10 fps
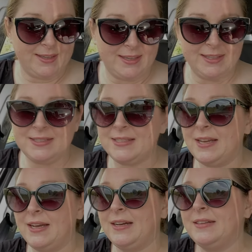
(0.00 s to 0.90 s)
It's
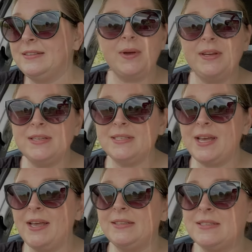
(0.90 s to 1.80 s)
uh, quite
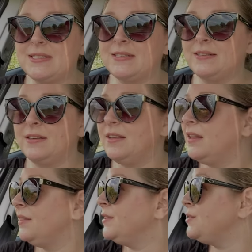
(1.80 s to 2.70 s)
intense,
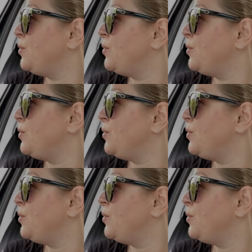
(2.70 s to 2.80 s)
this